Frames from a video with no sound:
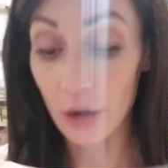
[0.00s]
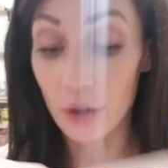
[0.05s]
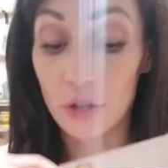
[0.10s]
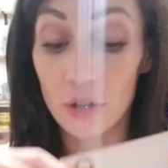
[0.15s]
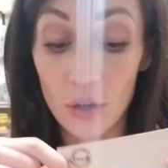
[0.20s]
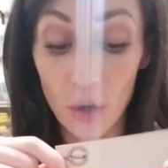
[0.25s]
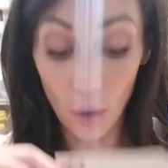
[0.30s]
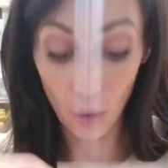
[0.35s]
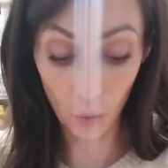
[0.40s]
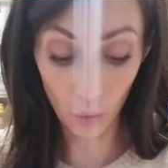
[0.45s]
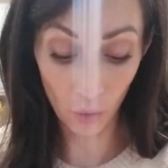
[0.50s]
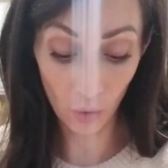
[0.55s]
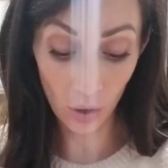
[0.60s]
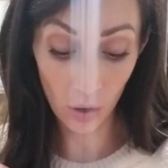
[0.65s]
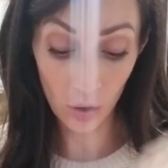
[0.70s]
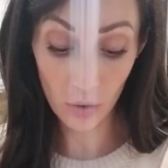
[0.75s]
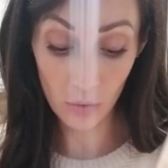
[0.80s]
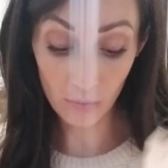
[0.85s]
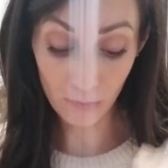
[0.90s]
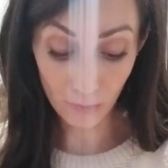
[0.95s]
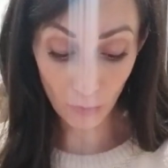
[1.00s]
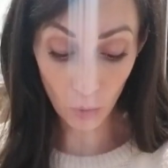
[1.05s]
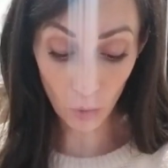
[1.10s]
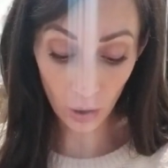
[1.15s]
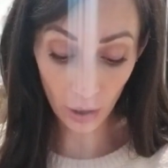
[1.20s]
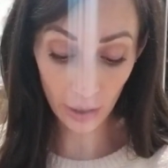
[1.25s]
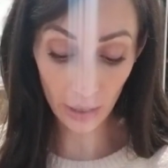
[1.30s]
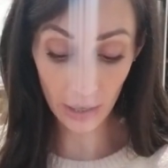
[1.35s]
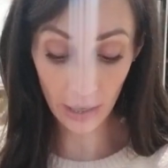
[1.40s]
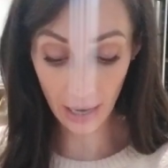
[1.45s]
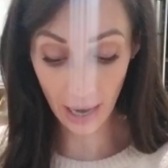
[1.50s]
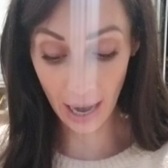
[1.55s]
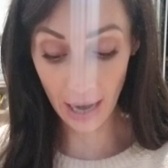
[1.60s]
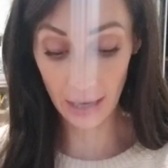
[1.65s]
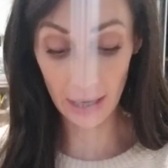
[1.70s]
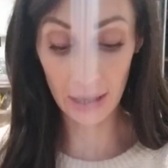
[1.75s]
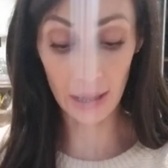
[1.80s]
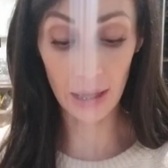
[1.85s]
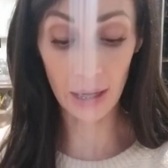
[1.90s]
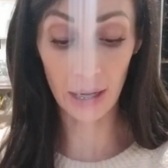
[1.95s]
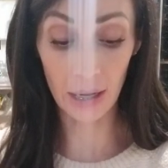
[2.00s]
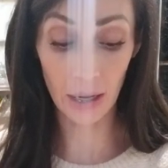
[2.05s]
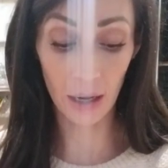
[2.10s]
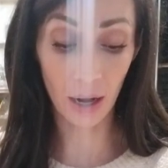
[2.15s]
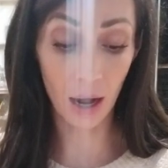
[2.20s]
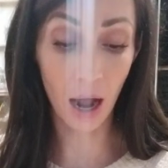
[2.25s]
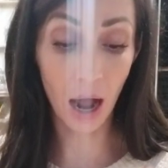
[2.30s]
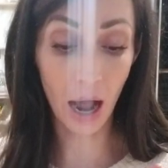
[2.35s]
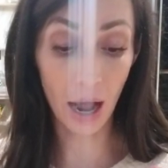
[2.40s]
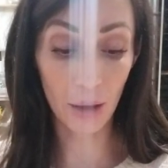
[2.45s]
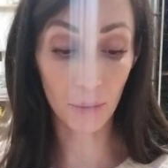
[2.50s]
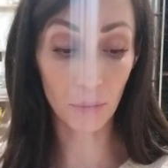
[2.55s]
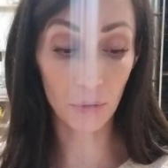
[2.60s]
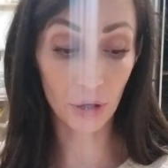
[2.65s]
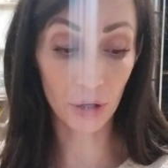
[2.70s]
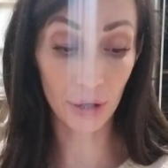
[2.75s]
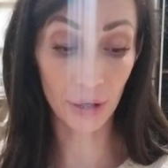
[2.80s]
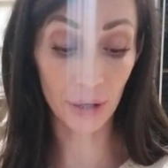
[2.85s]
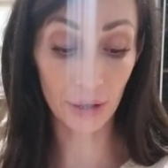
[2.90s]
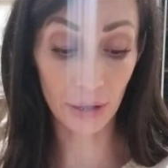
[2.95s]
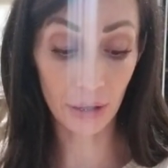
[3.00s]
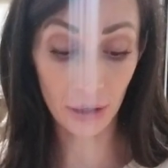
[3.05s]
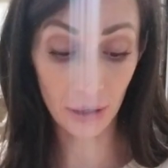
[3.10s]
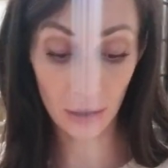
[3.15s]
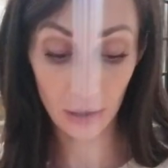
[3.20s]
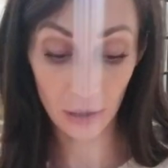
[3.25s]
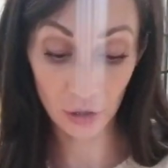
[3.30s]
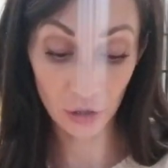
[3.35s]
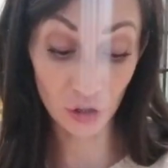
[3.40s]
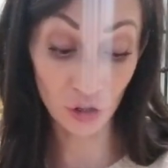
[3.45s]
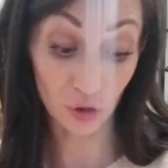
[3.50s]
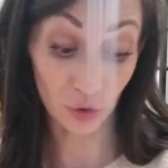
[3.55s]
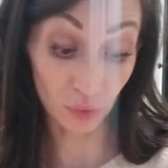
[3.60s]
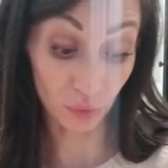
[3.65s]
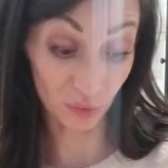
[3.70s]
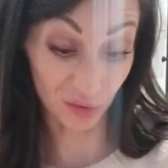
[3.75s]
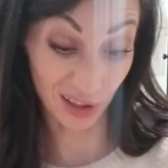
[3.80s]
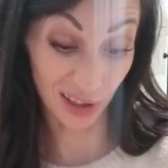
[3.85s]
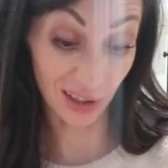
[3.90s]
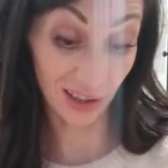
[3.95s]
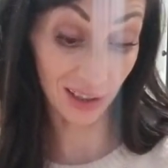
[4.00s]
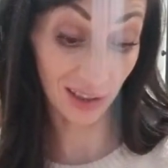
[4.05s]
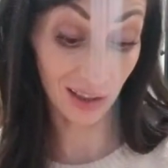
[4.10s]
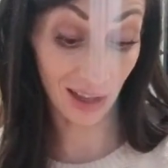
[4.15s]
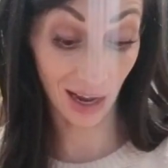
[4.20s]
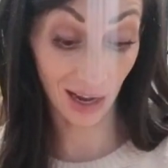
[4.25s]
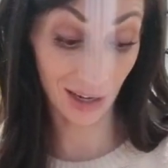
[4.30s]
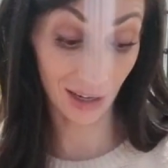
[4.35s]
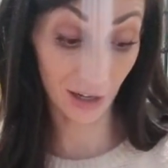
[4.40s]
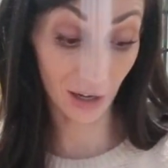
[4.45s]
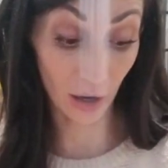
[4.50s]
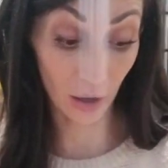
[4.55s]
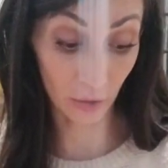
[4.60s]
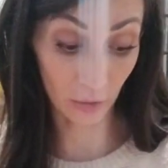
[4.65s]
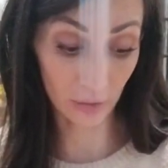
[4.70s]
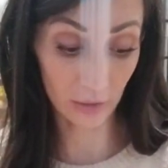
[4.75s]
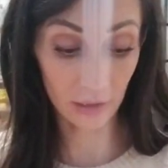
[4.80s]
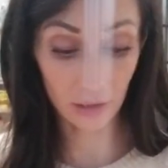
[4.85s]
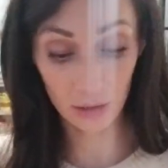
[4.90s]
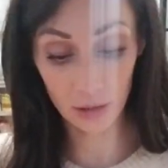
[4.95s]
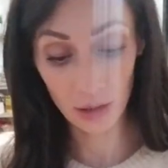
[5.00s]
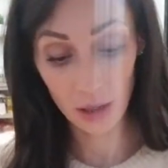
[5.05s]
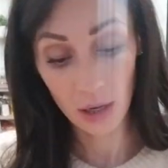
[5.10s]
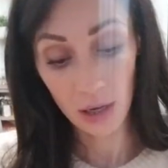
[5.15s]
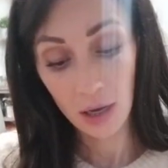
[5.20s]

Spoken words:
So more than anything, I would do really light coats.